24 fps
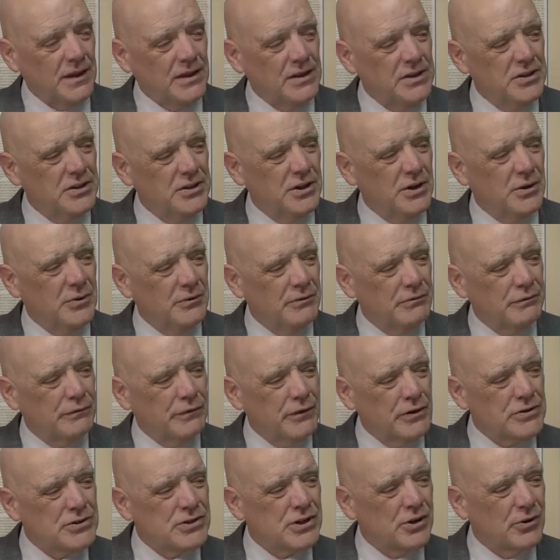You know,
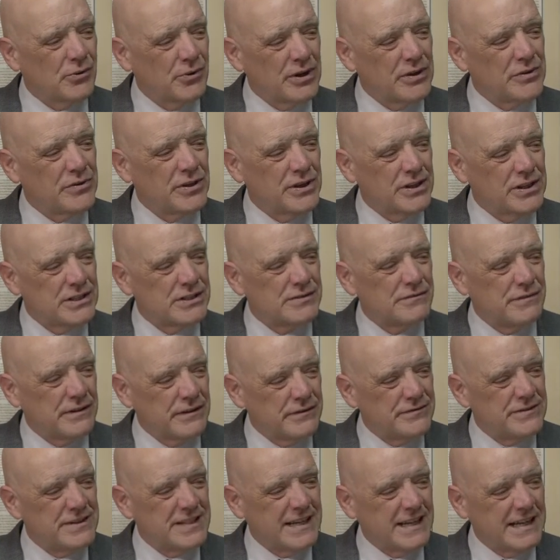1 Corinthians
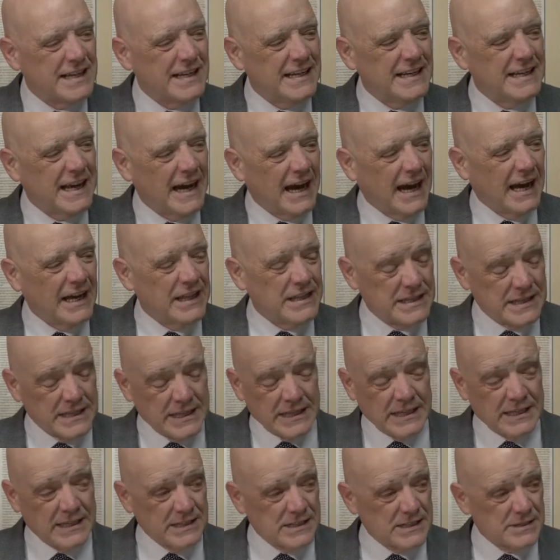15, I
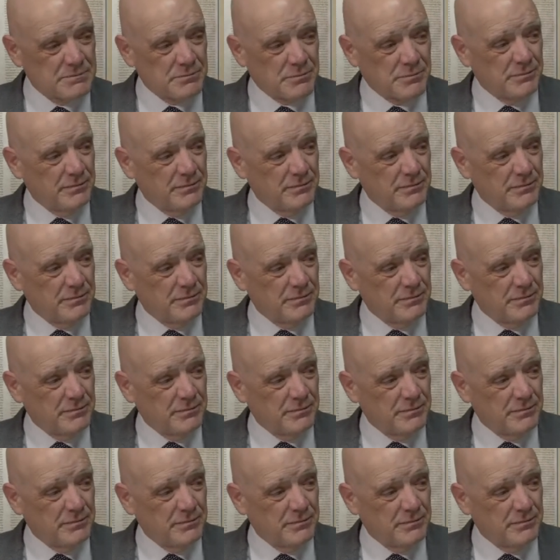think, is